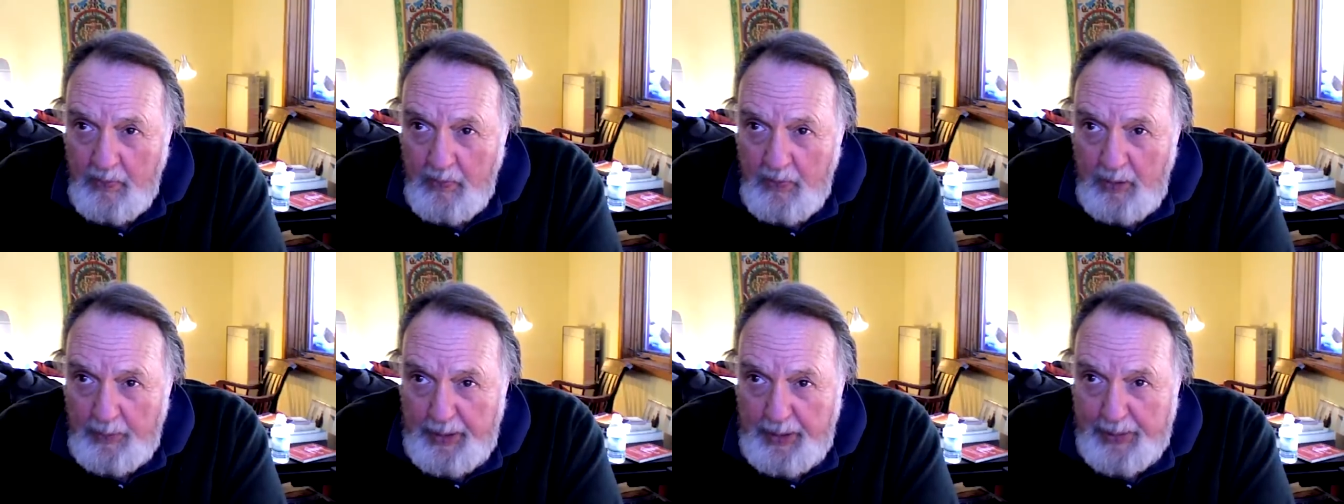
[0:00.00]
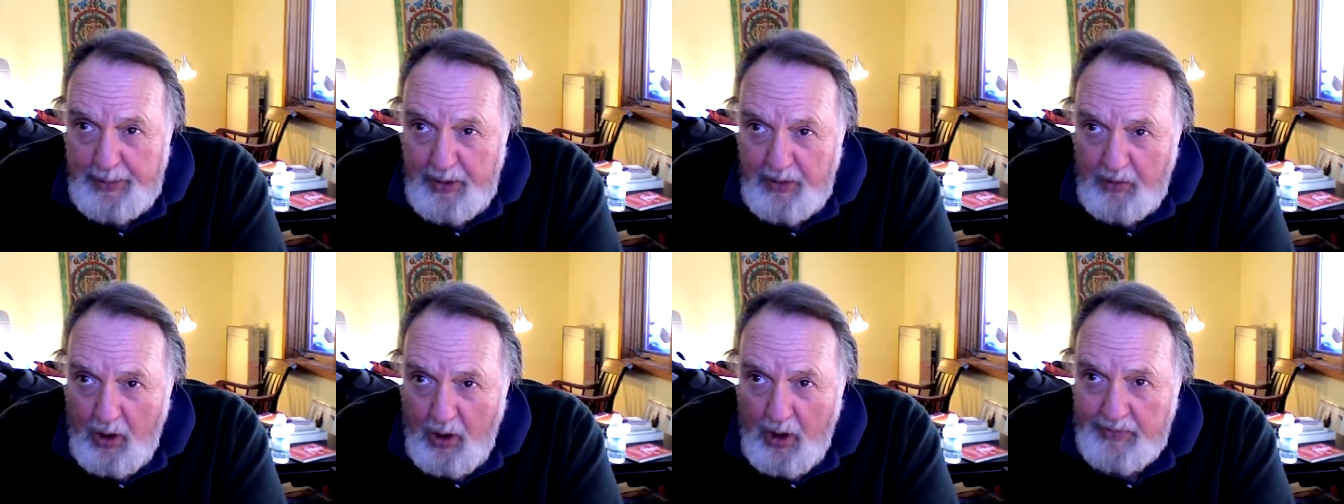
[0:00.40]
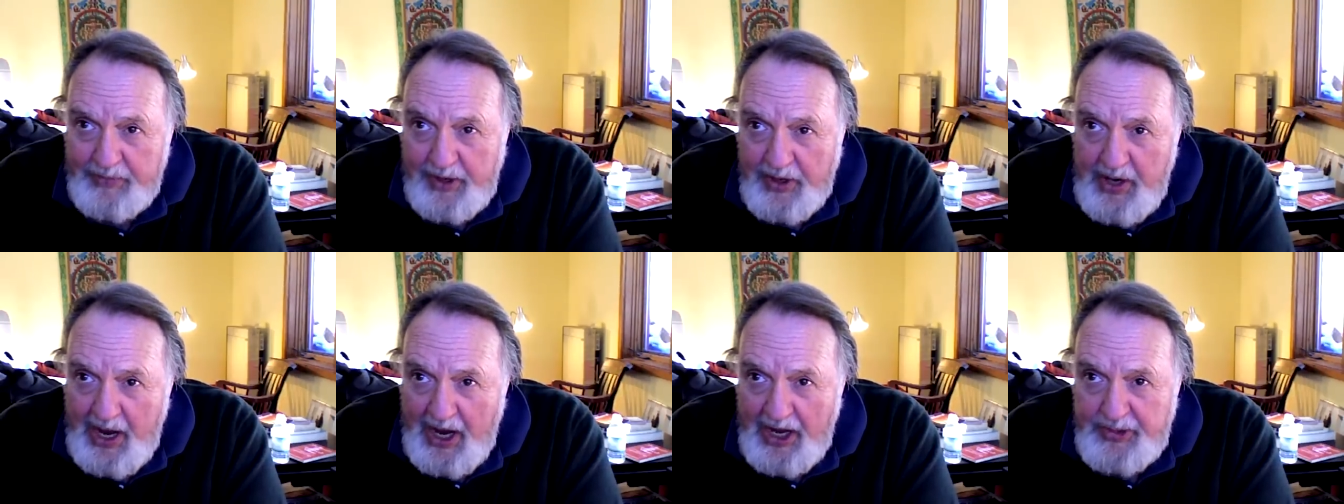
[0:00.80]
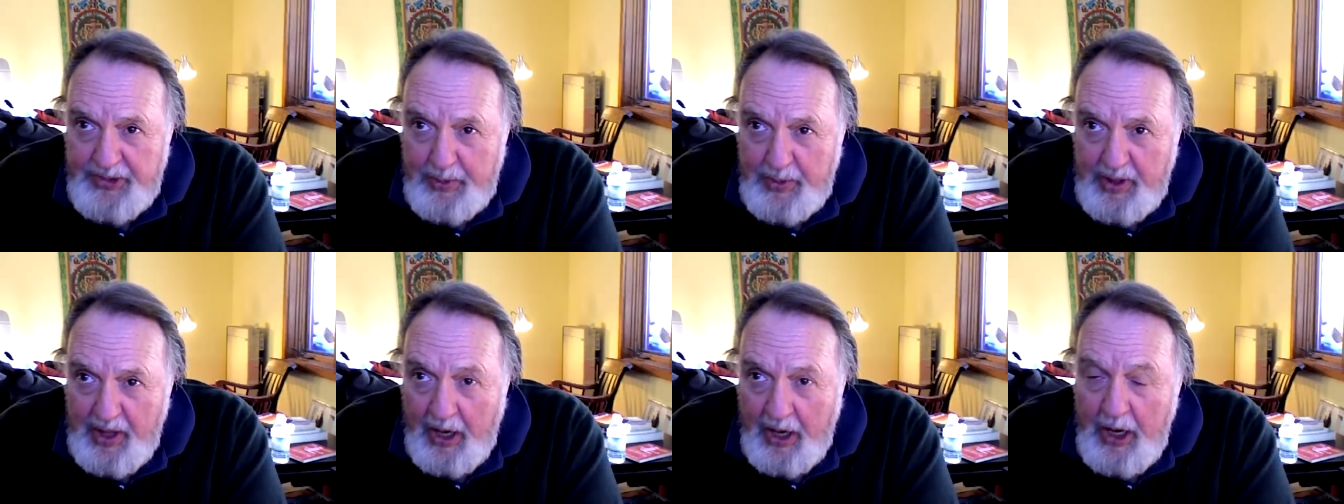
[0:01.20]
people have often asked me
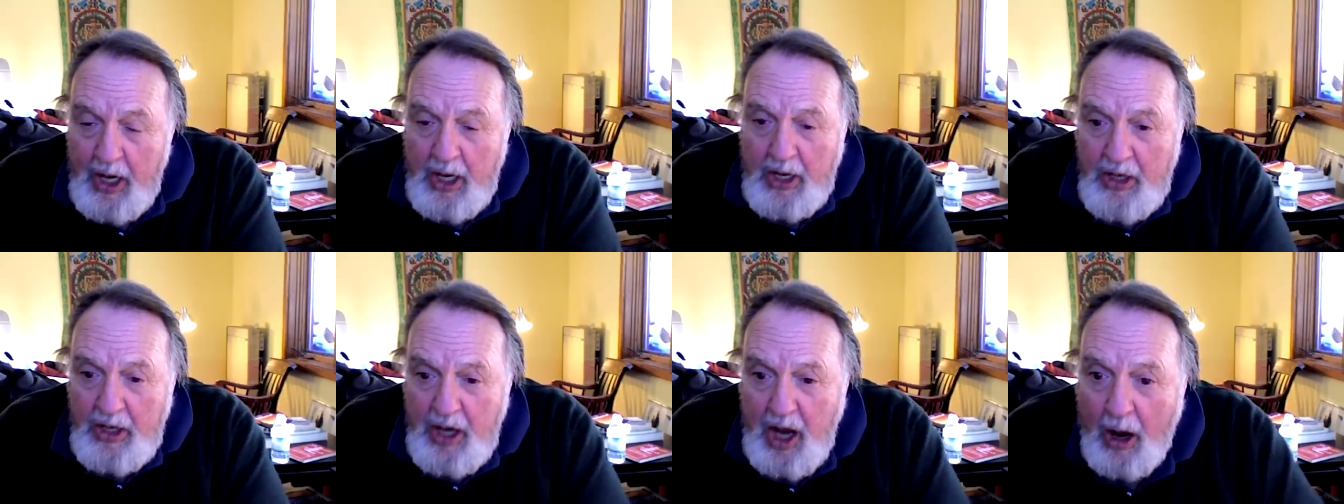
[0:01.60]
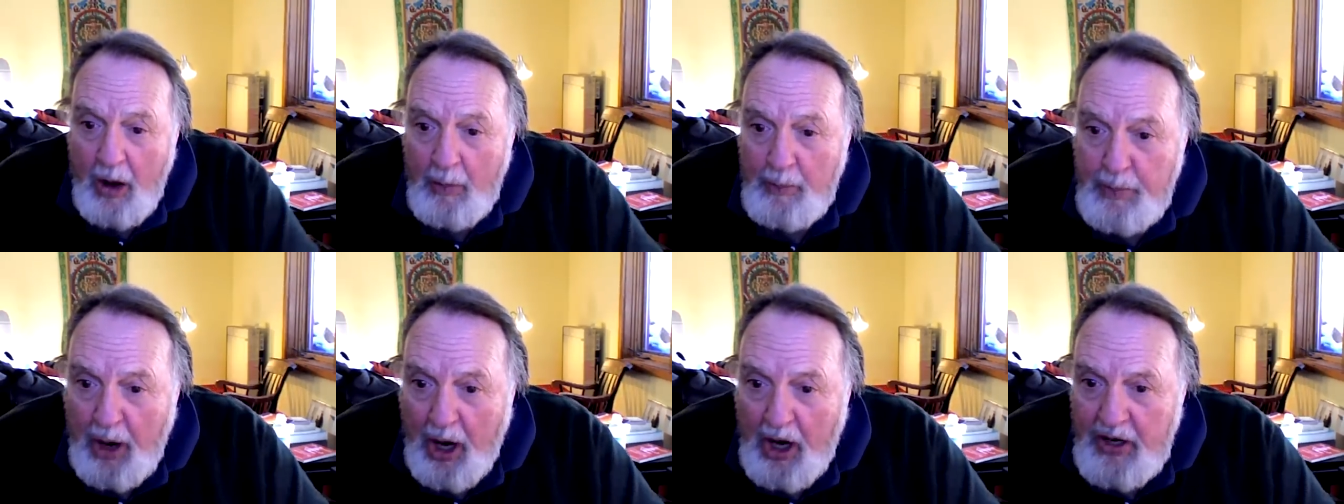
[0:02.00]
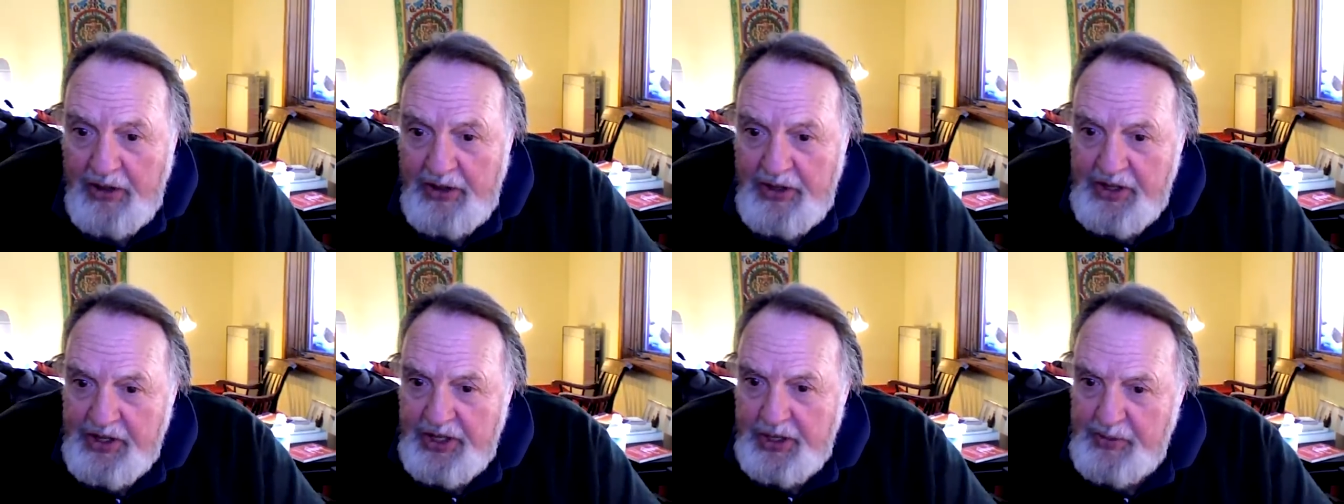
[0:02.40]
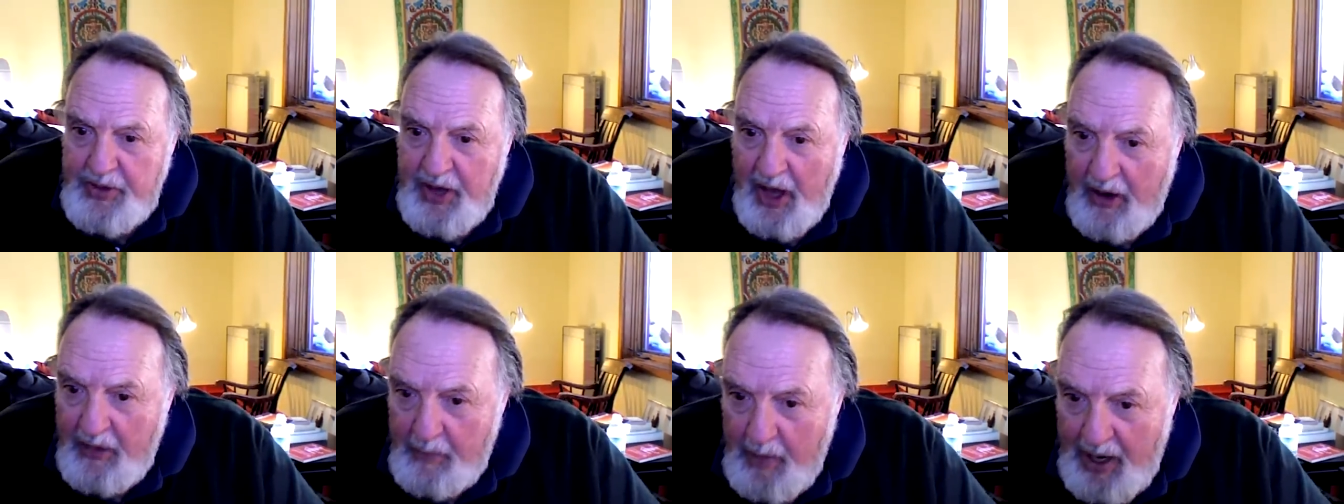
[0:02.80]
that. Now, part of this comes
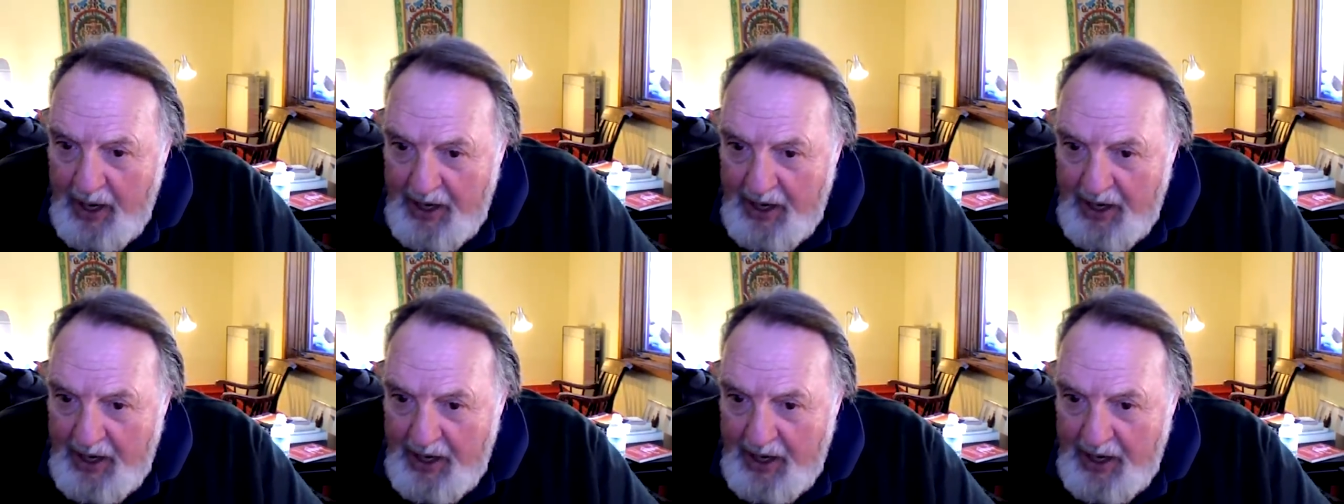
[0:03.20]
out of my